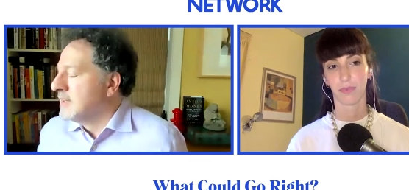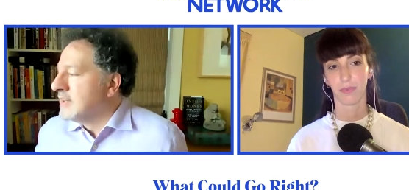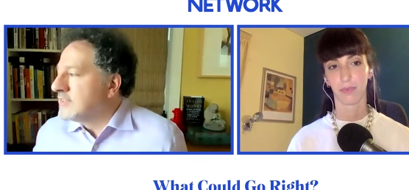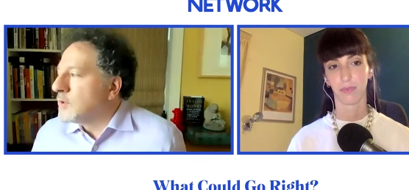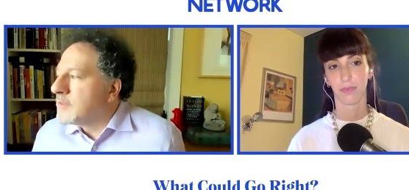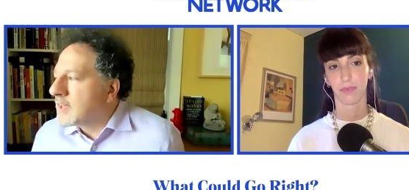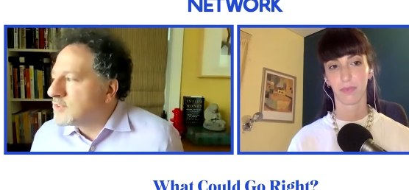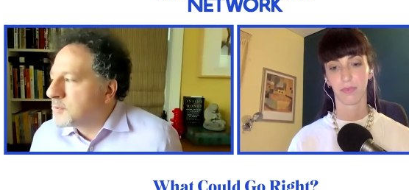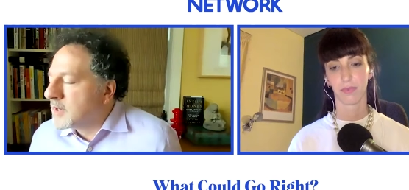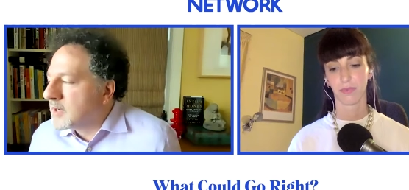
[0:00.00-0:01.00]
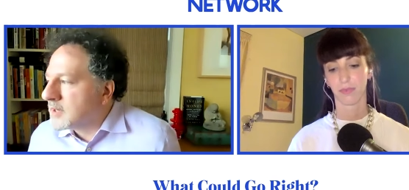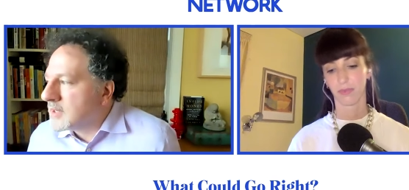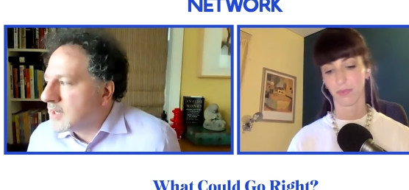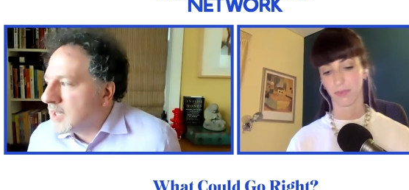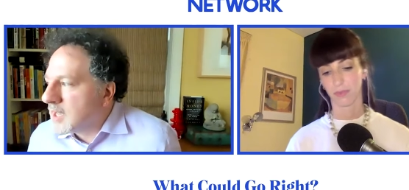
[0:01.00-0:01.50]
Speaker 1: So, in that spirit,
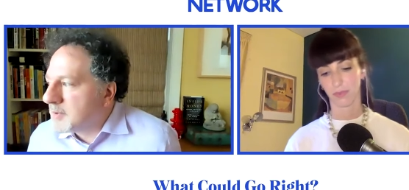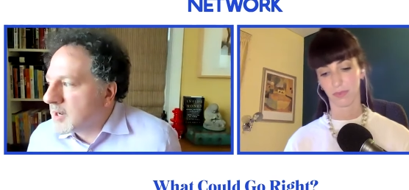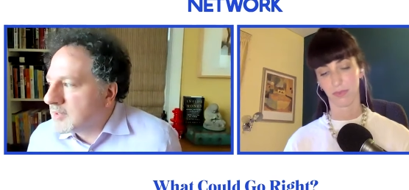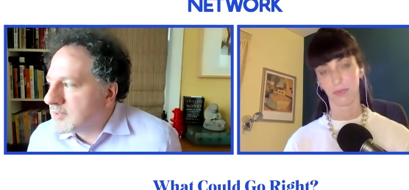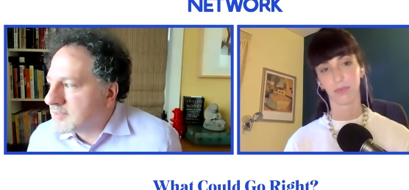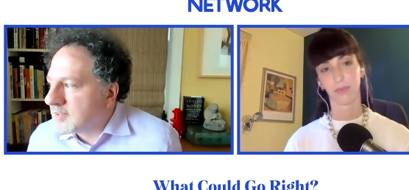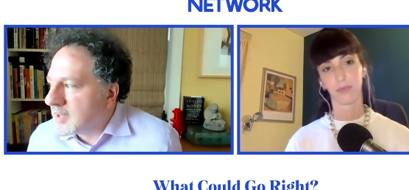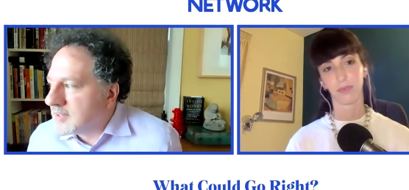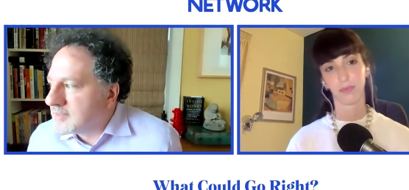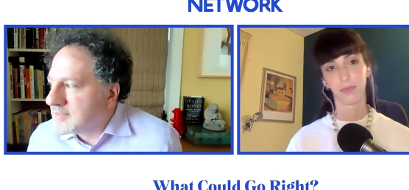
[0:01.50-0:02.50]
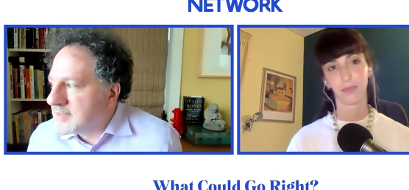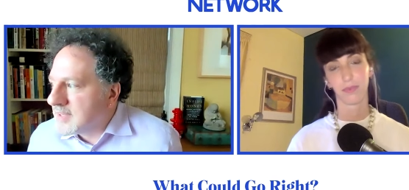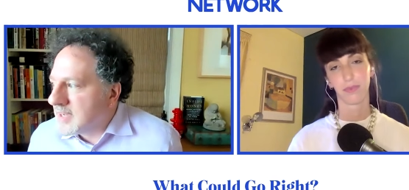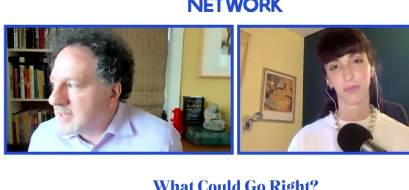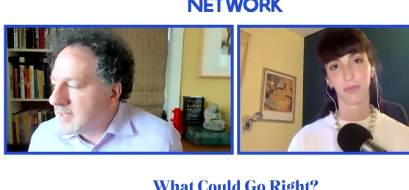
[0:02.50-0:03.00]
Em and I decided
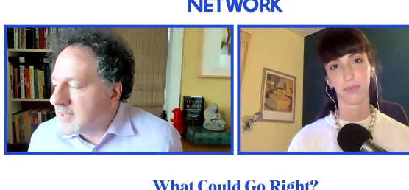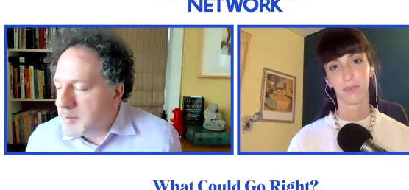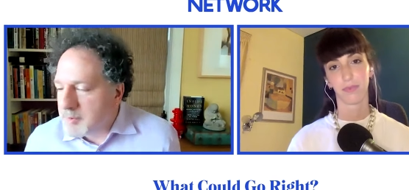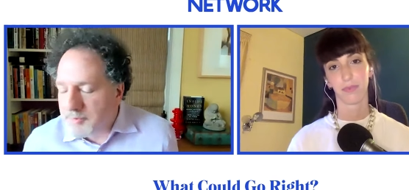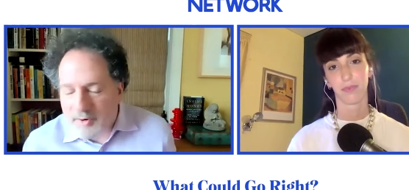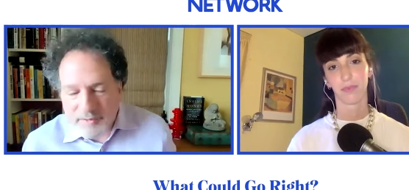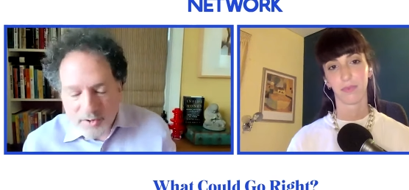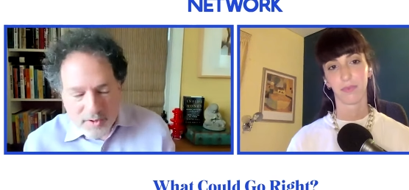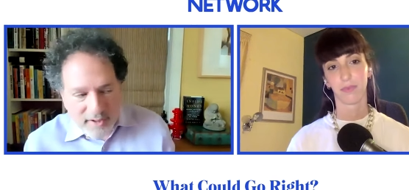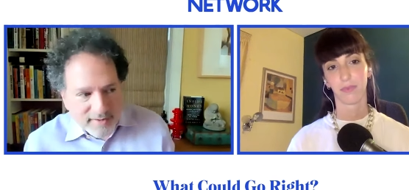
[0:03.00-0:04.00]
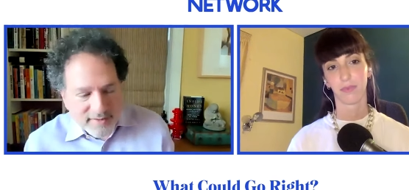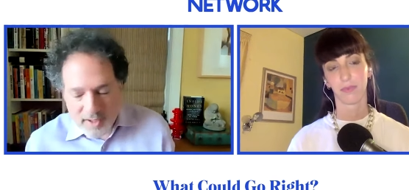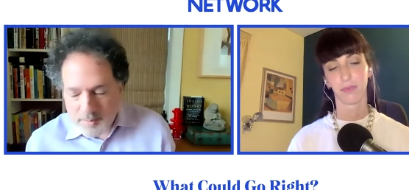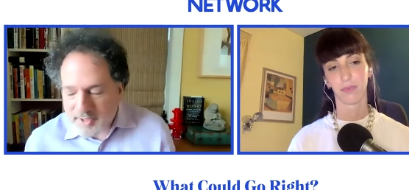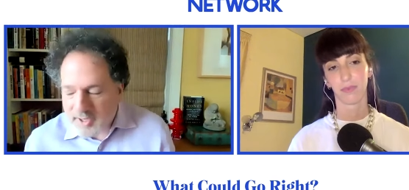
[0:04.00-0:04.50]
today, Emma Varvaloucas and
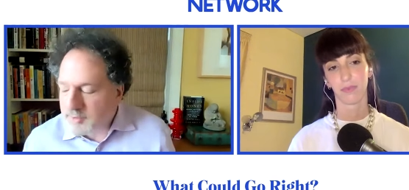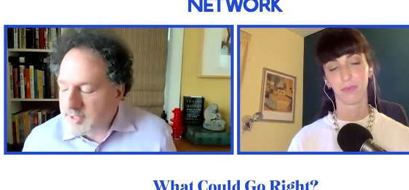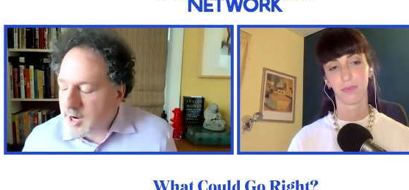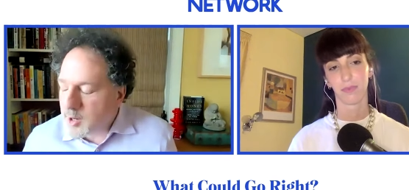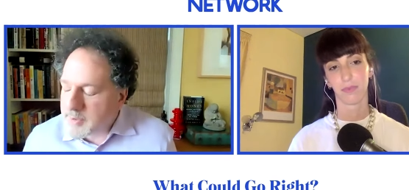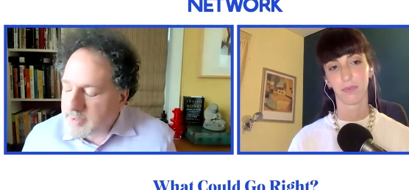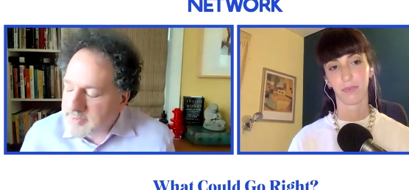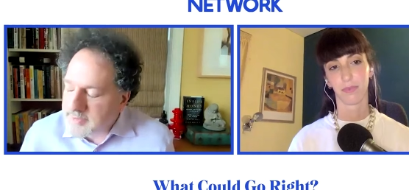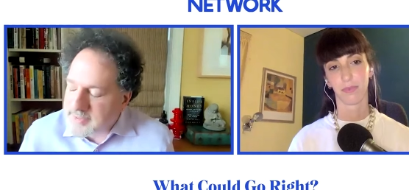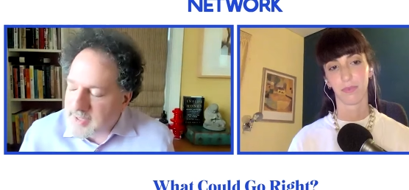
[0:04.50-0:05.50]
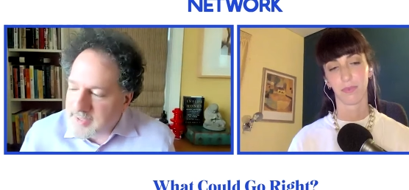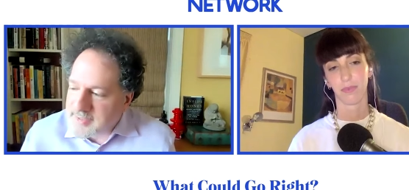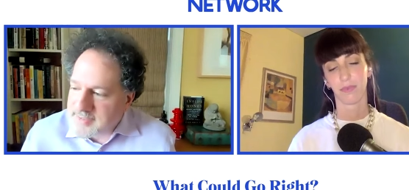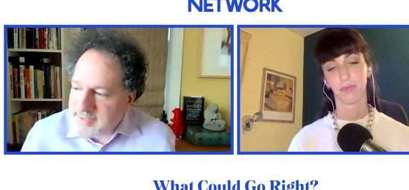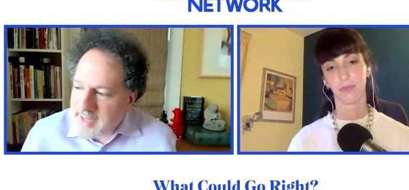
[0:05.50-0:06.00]
I'm Zachary Karabell,
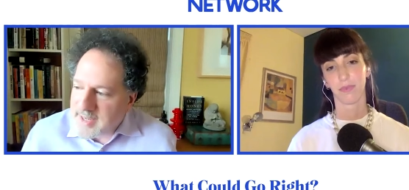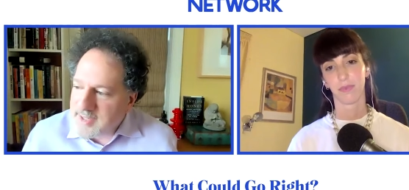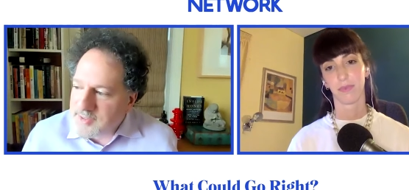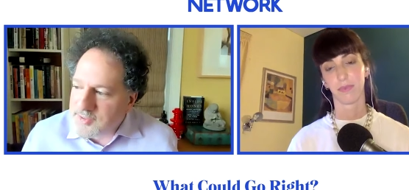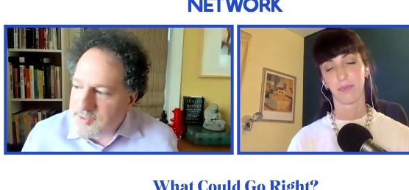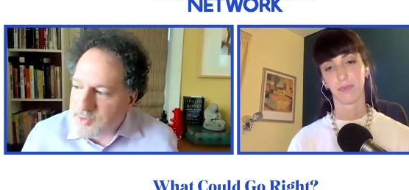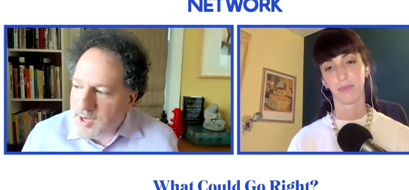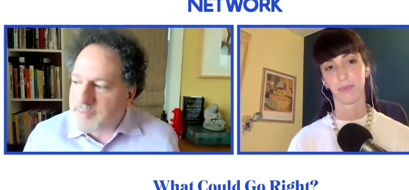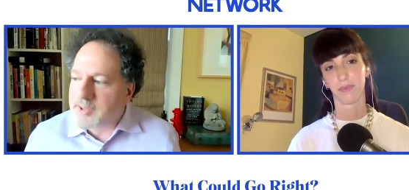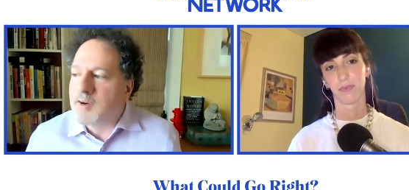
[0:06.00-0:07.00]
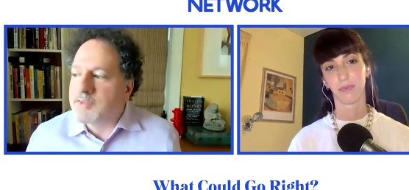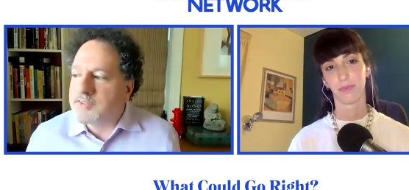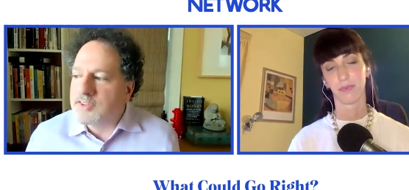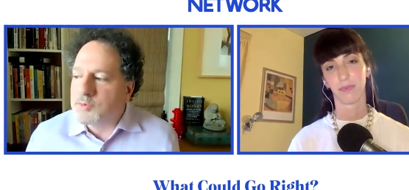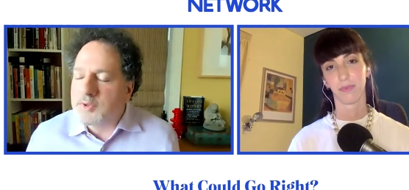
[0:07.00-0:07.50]
decided today to have a
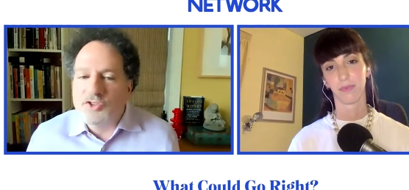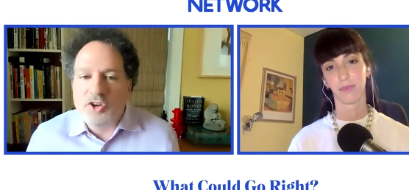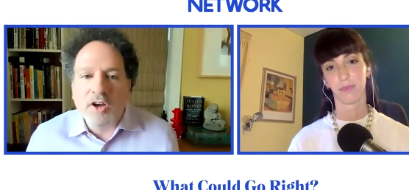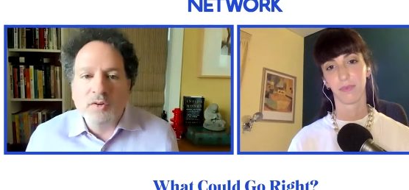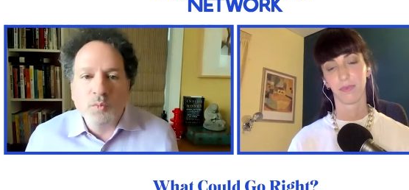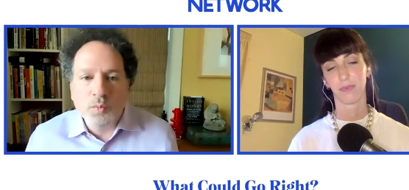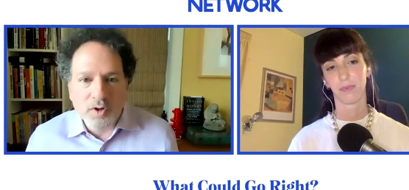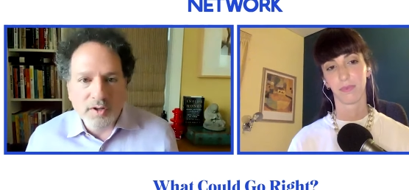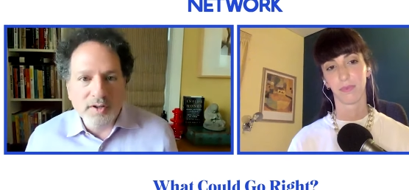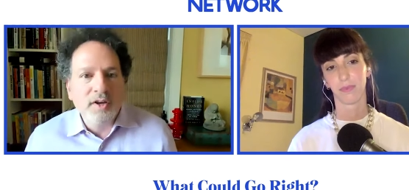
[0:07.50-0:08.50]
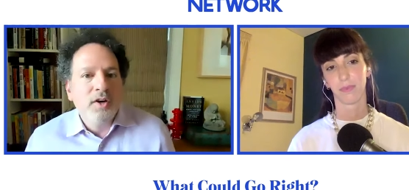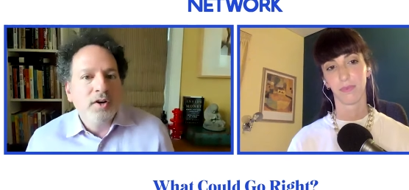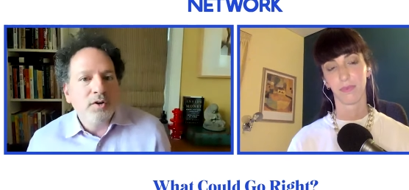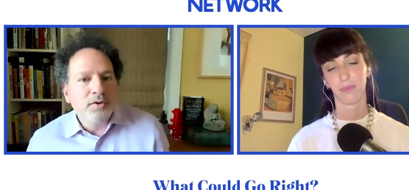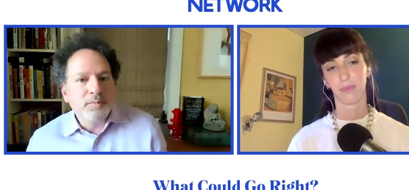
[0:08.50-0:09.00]
conversation with John Wood,
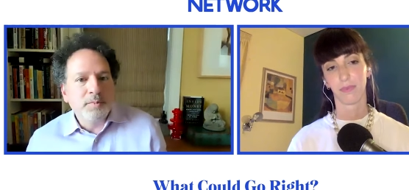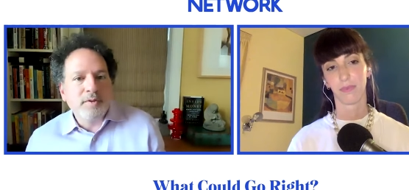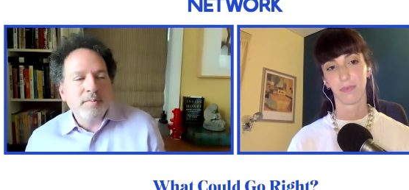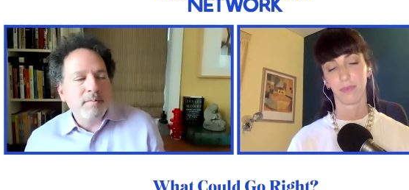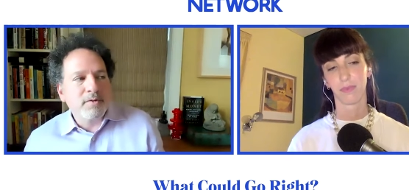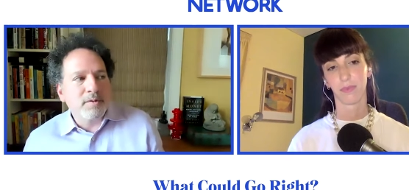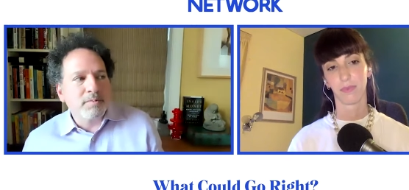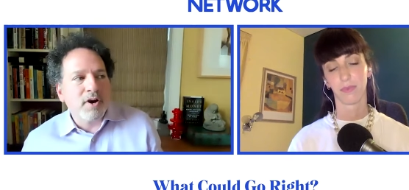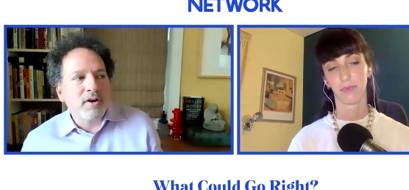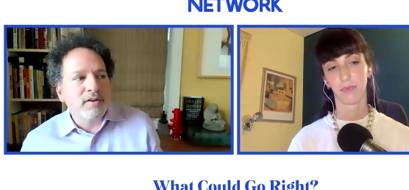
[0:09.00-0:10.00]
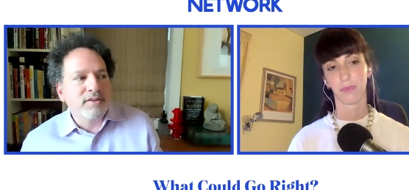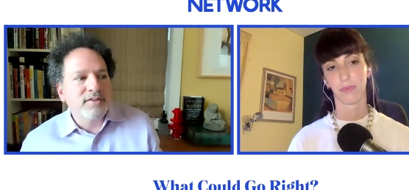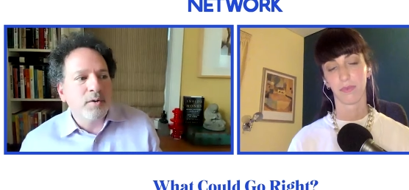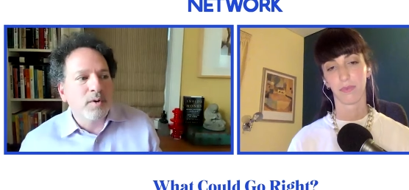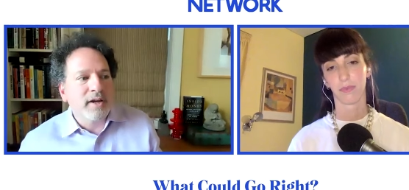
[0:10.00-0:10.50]
who is both a member of the Progress
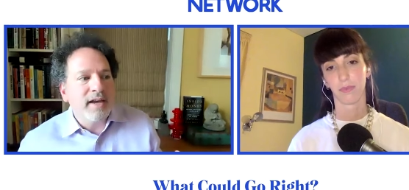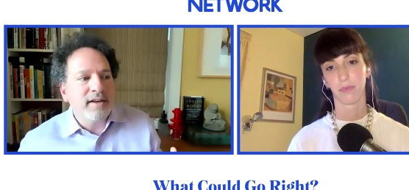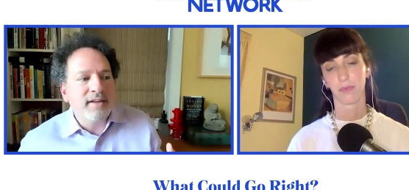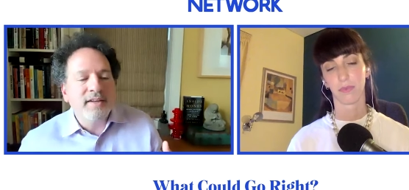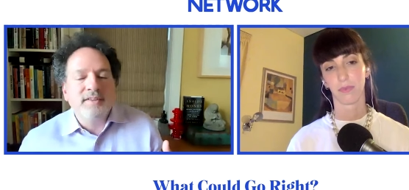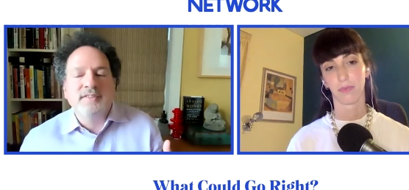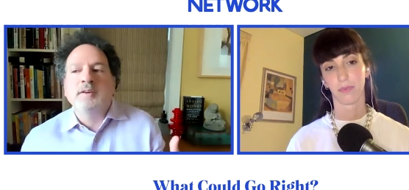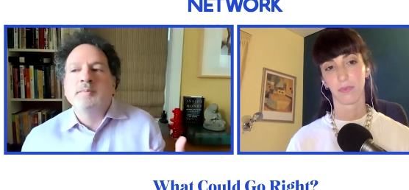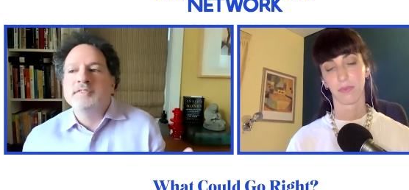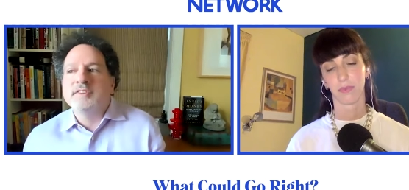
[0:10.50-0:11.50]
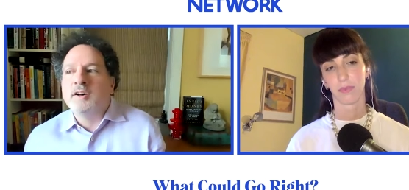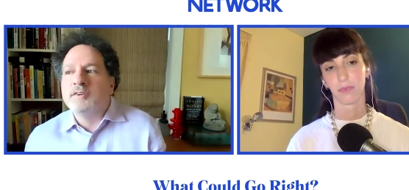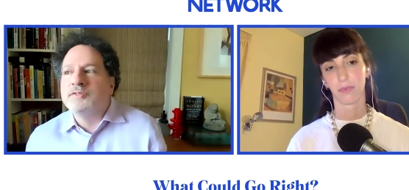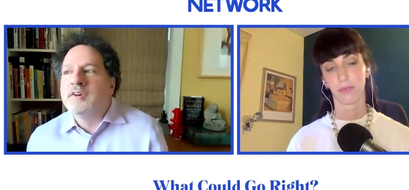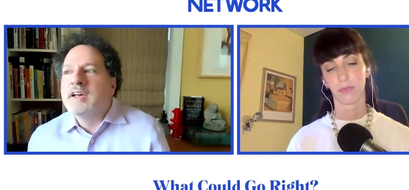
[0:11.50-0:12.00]
Network and is himself